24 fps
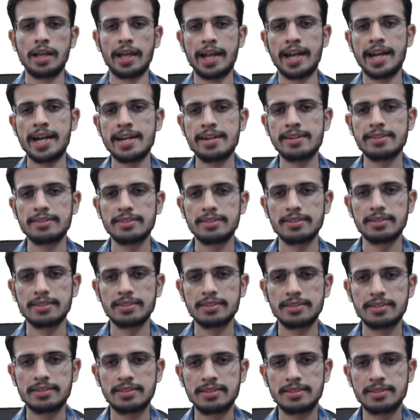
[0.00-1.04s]
And
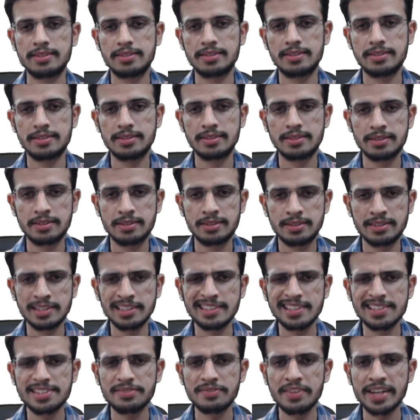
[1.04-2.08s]

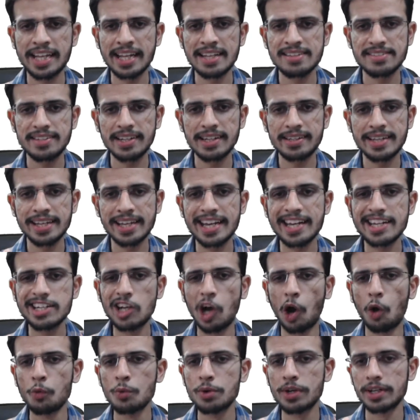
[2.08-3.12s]
this is, we can say, ticket
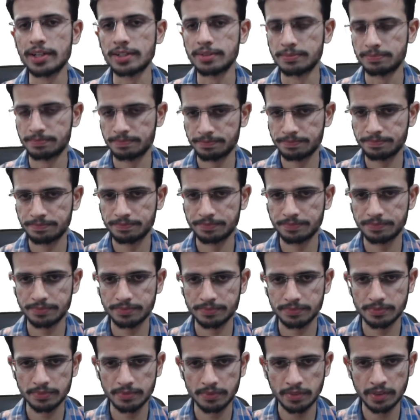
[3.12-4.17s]
counter,
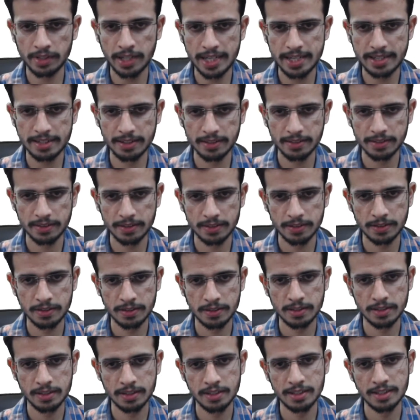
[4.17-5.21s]
right?
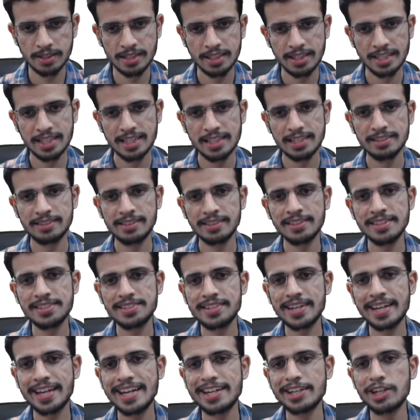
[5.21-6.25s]
This
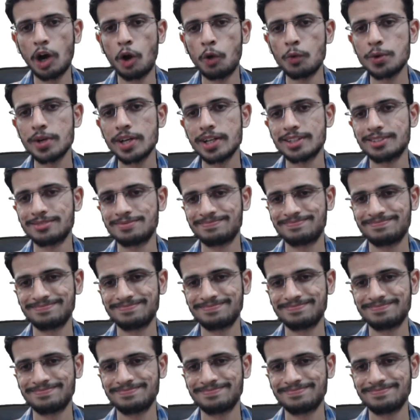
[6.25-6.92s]
is ticket counter.